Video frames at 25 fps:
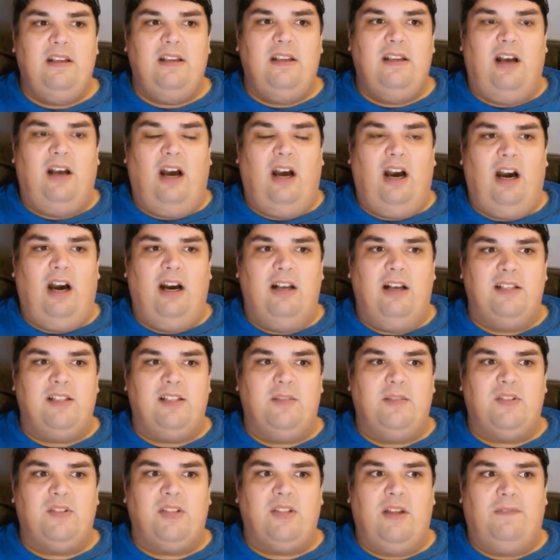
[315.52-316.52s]
uh,
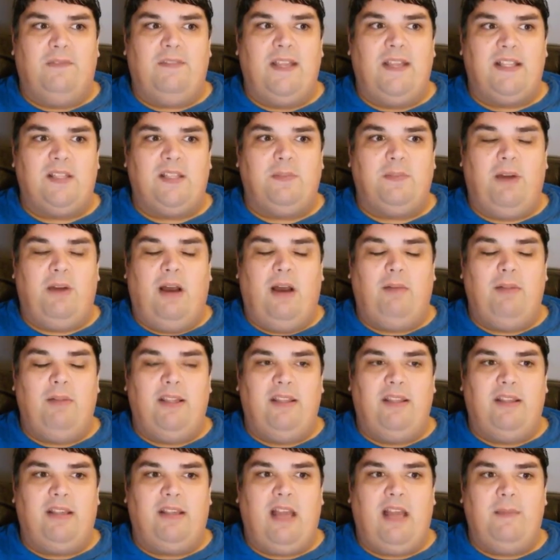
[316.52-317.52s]
some stuff that's probably
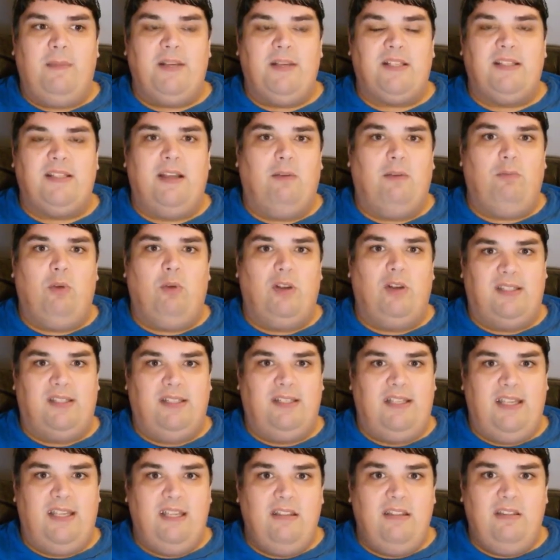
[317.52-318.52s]
in the comics that
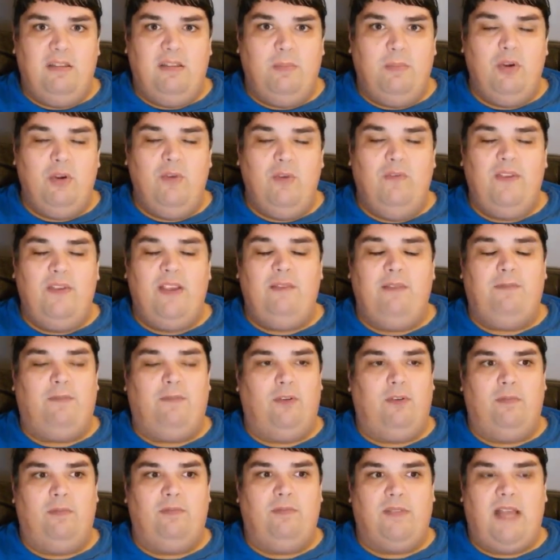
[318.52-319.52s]
wasn't in the movie
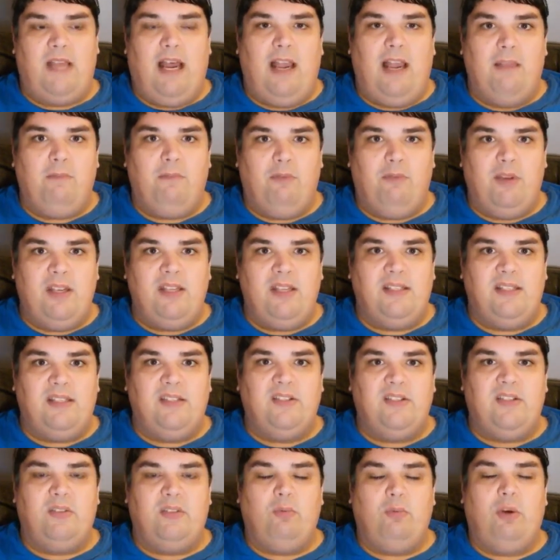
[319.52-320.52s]
for time
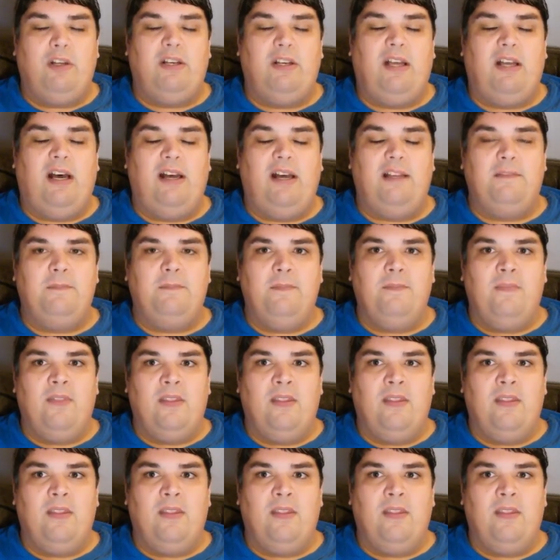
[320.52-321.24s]
reasons and whatnot.